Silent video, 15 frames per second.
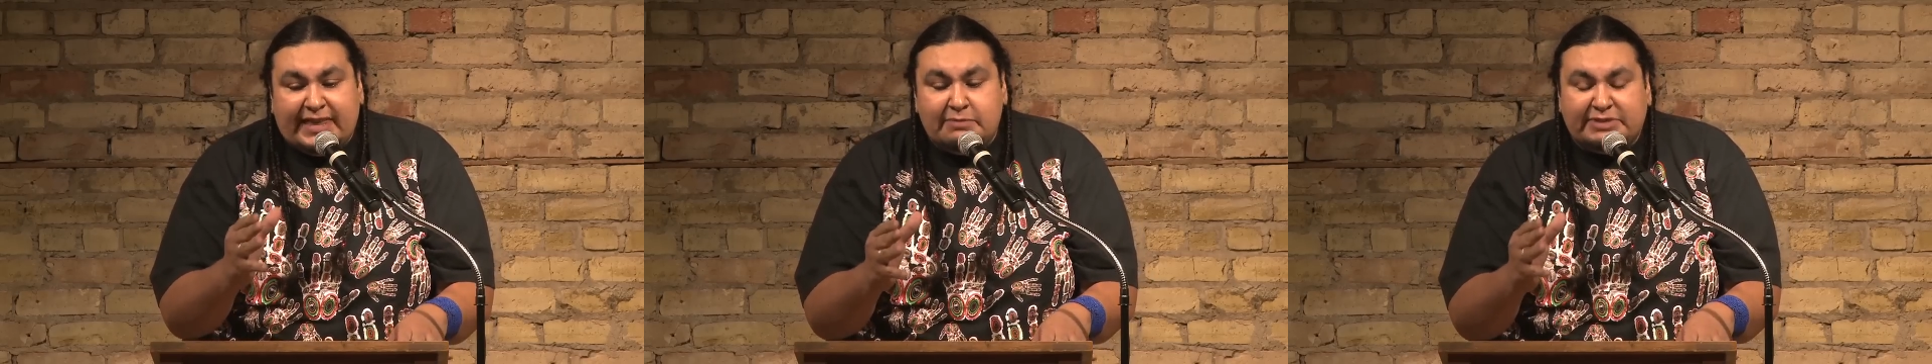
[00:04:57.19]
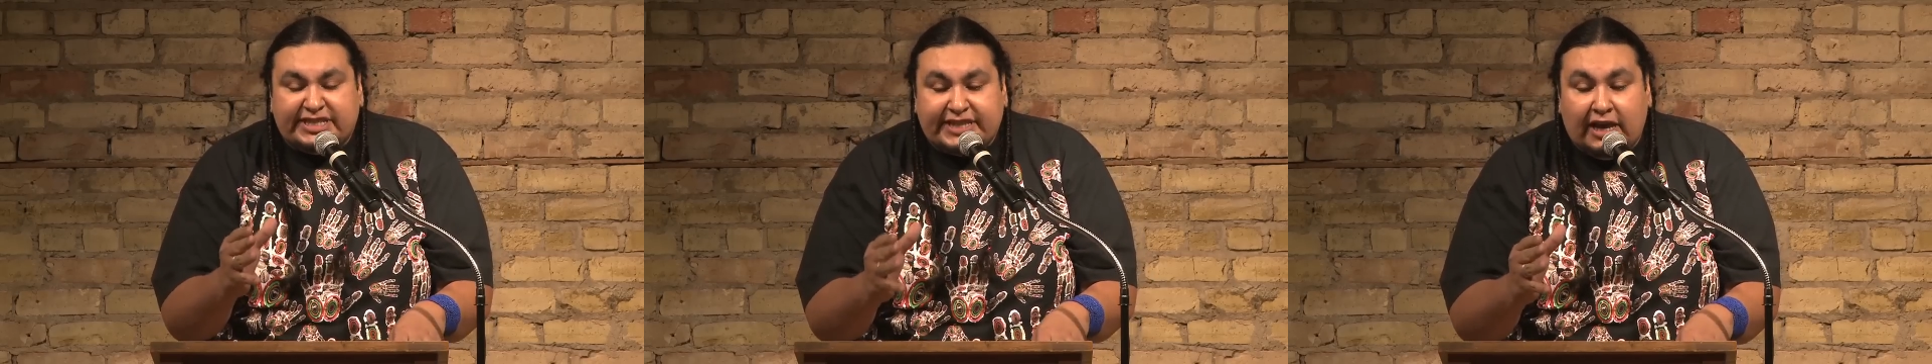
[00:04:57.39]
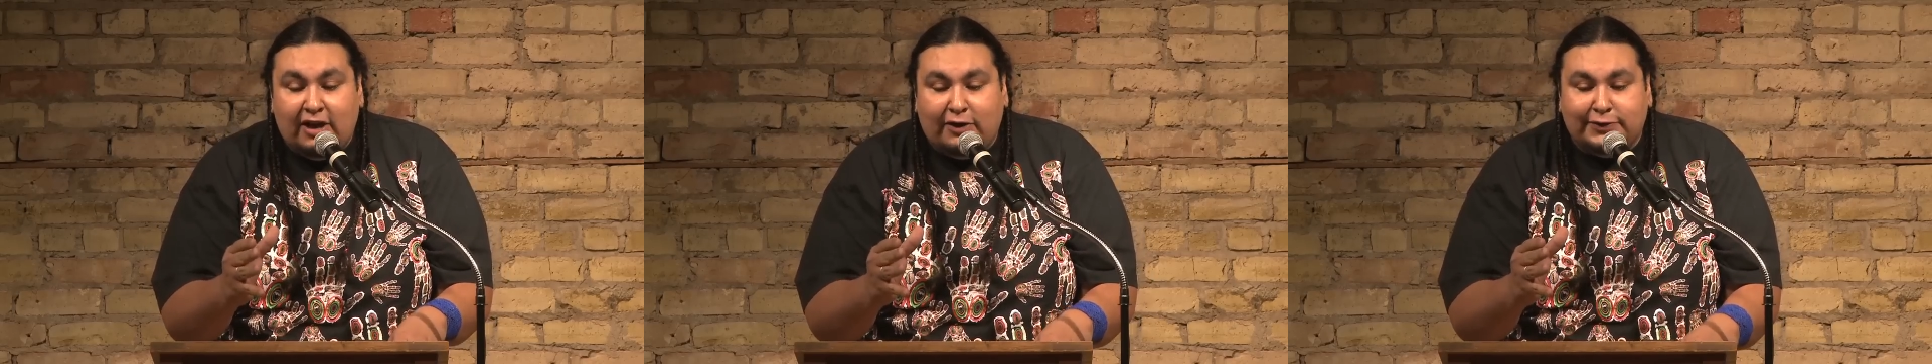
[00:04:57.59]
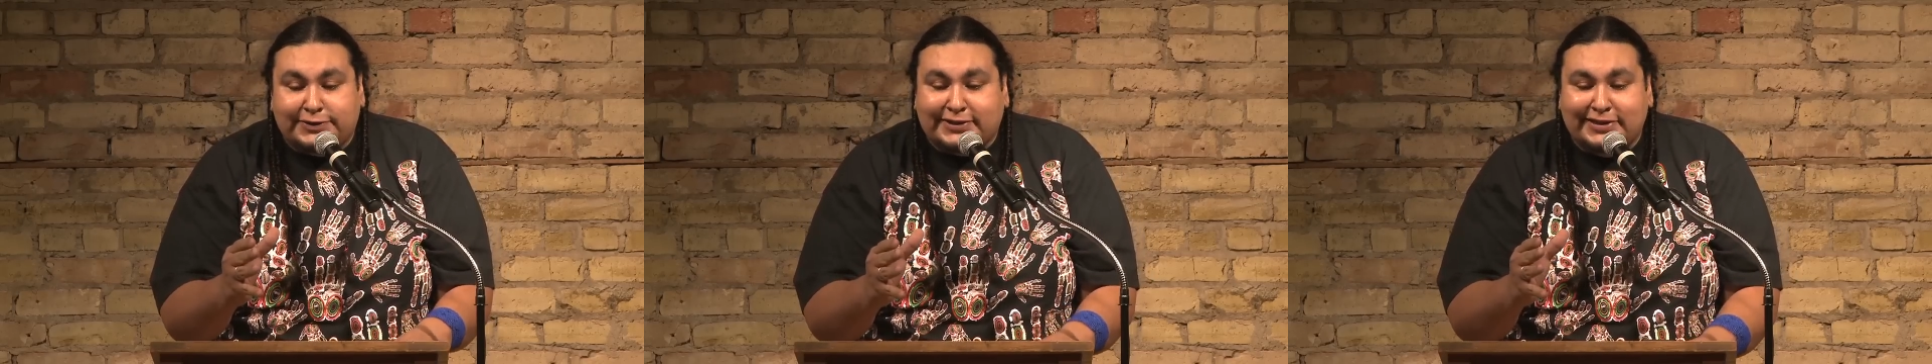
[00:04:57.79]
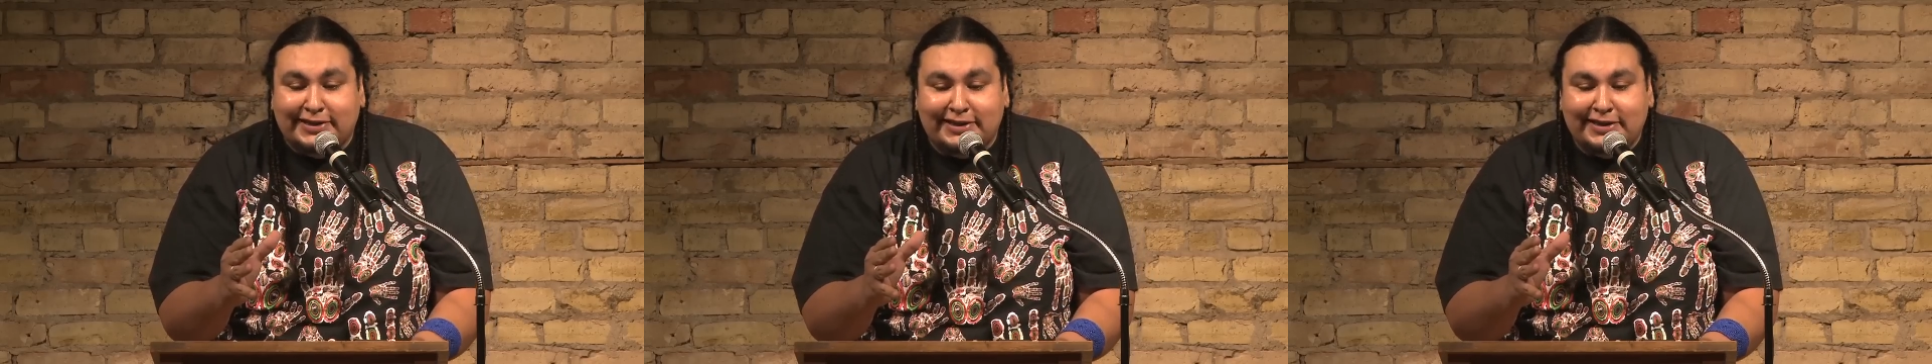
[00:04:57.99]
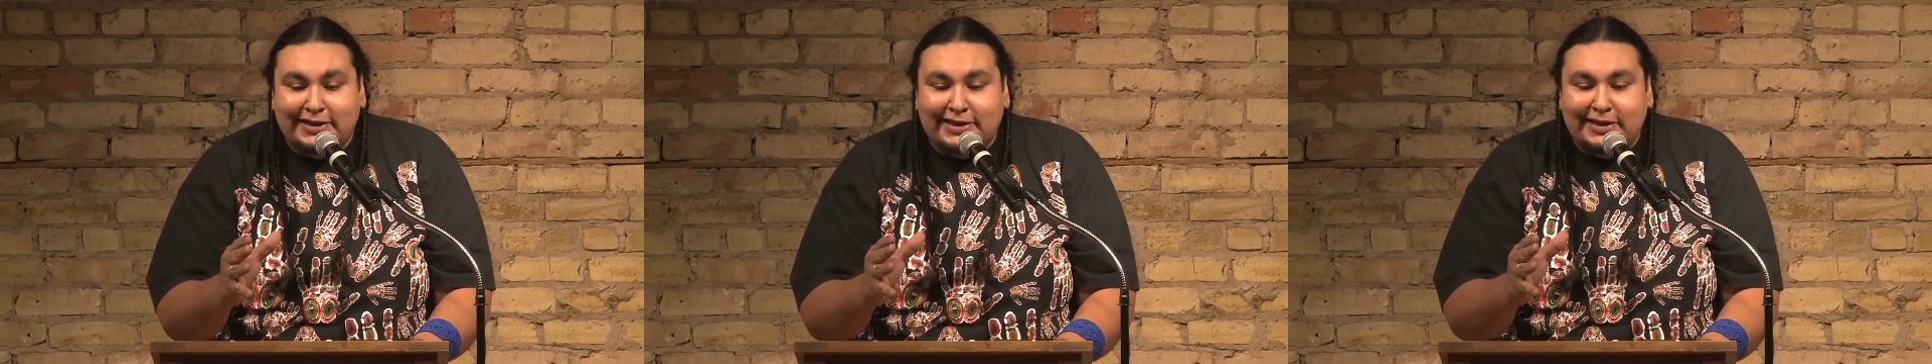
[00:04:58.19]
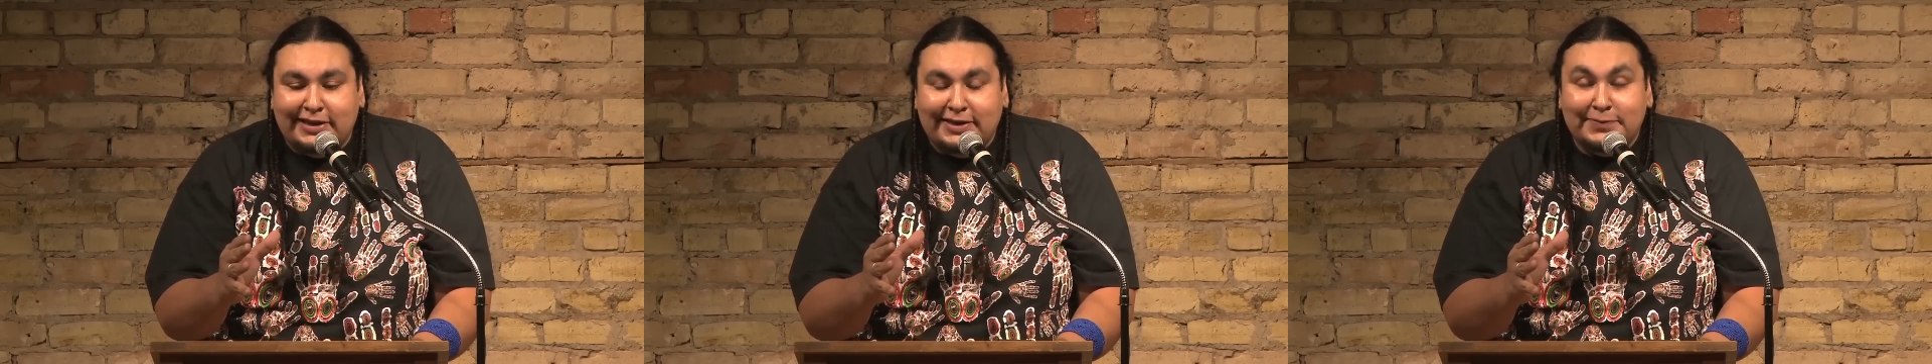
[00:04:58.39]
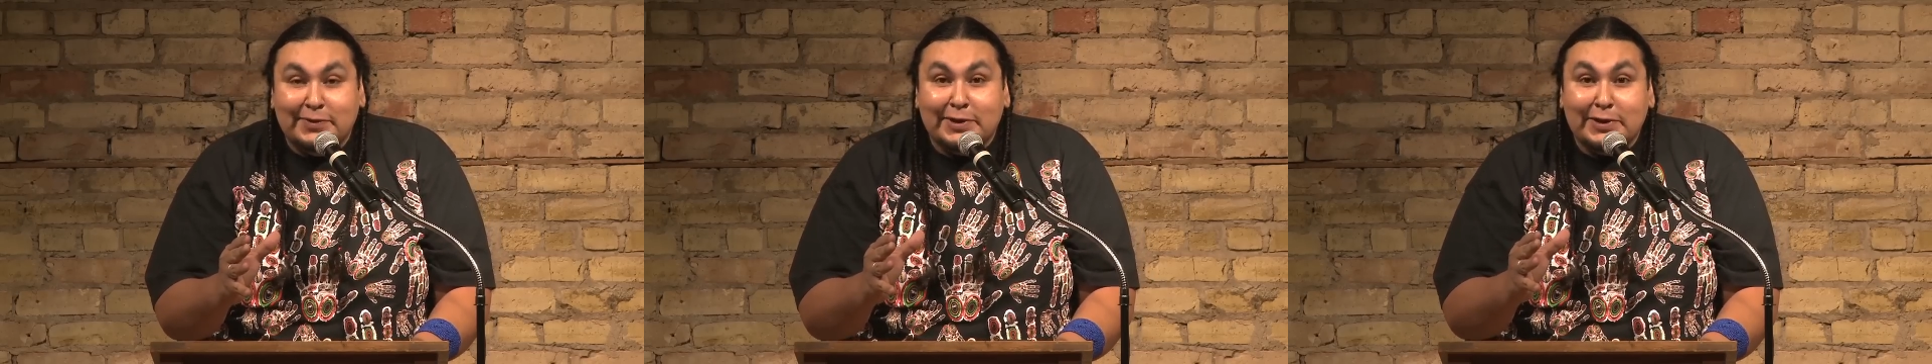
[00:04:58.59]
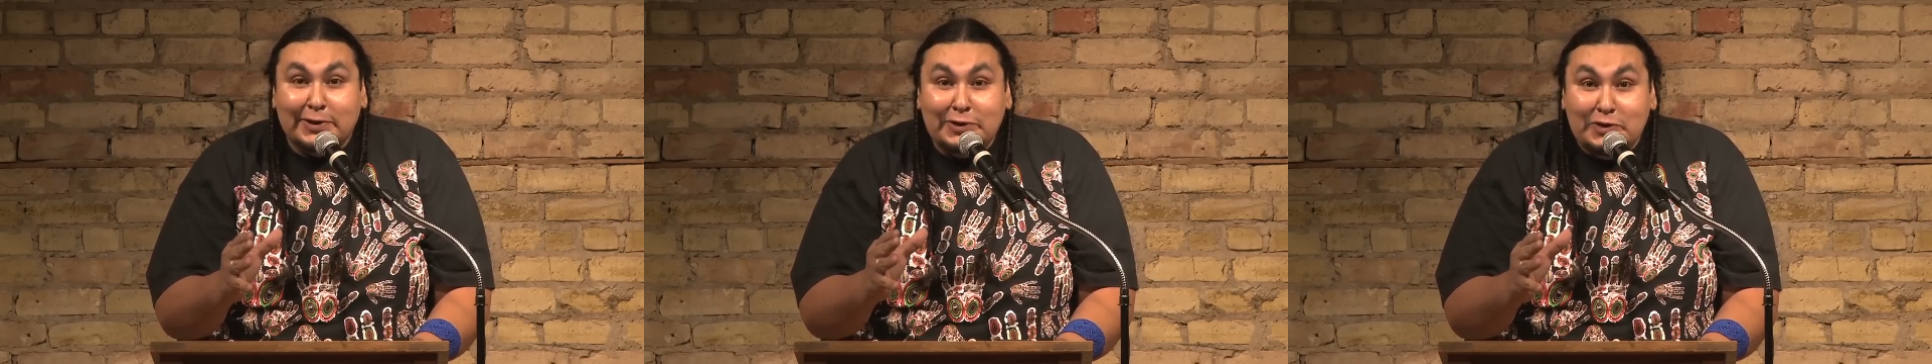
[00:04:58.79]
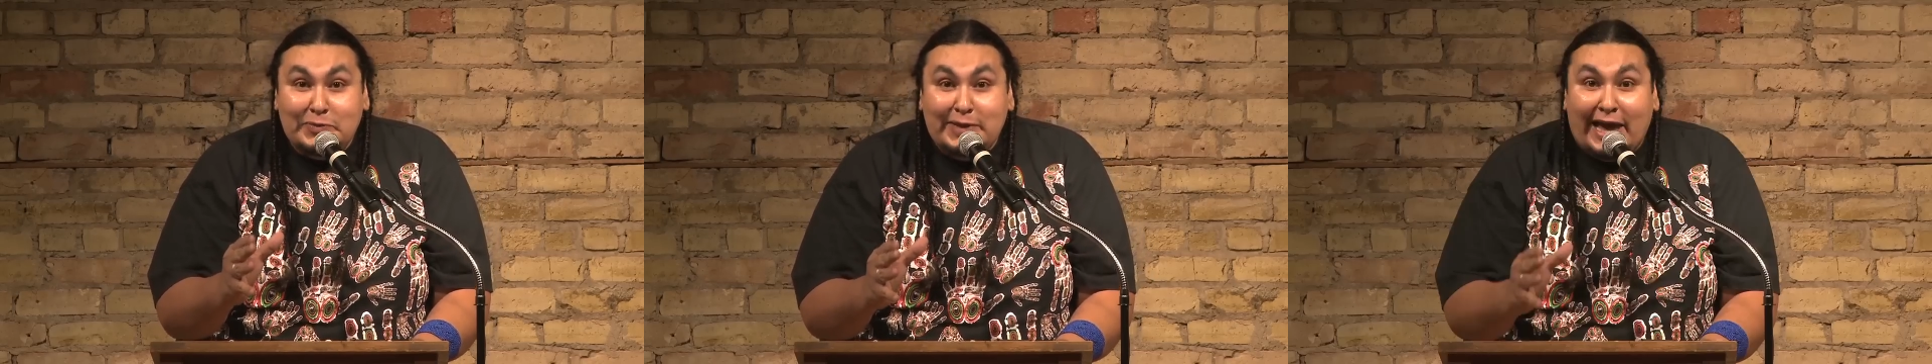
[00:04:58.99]
themselves.
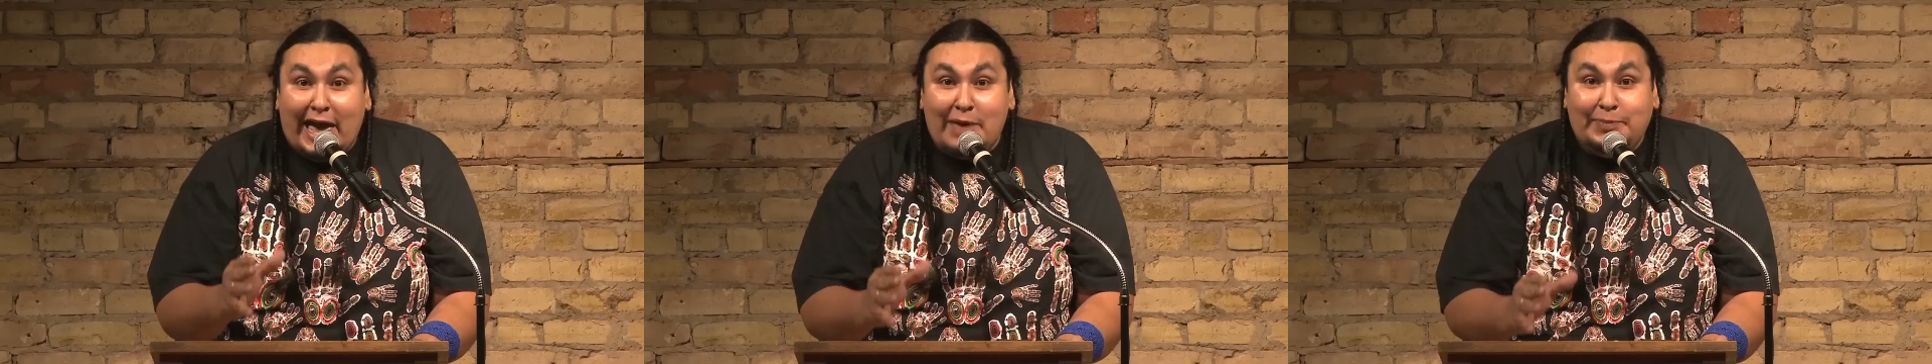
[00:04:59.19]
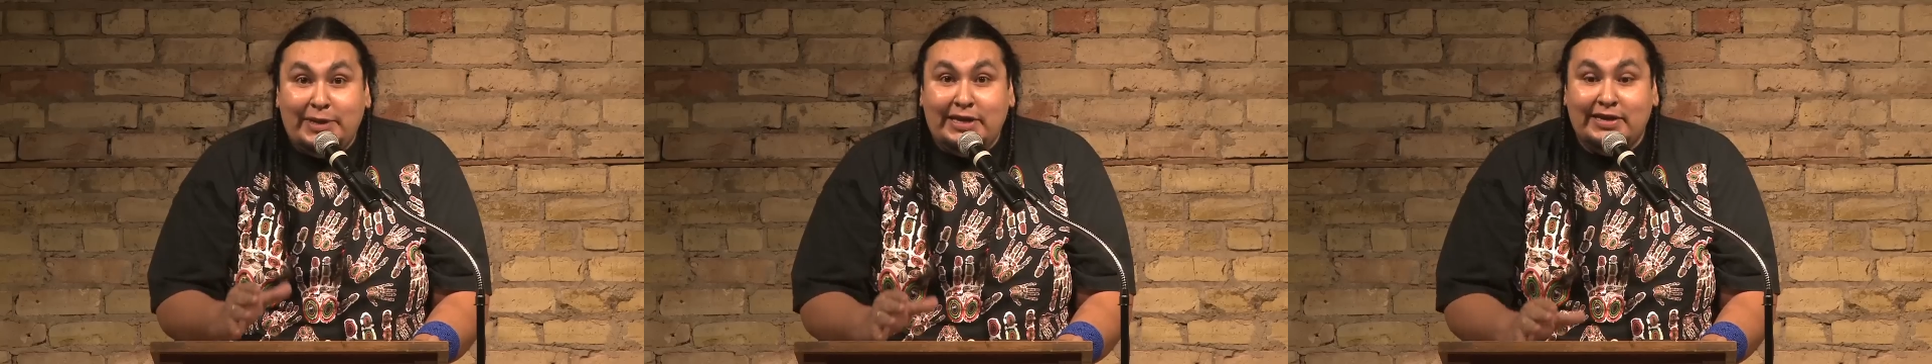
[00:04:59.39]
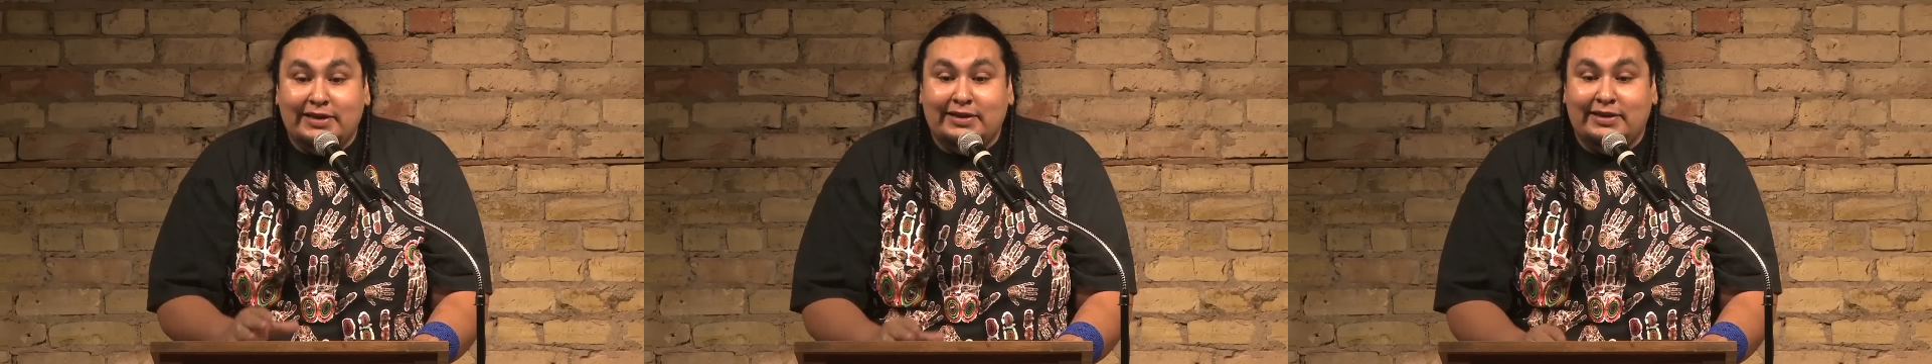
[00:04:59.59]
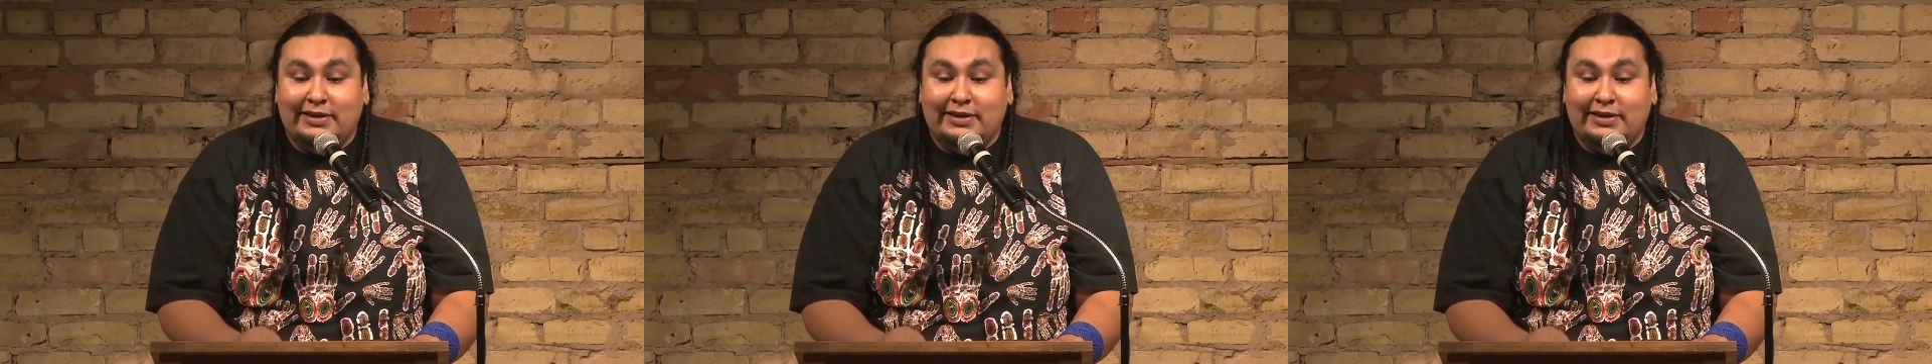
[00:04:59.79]
You'd be happy.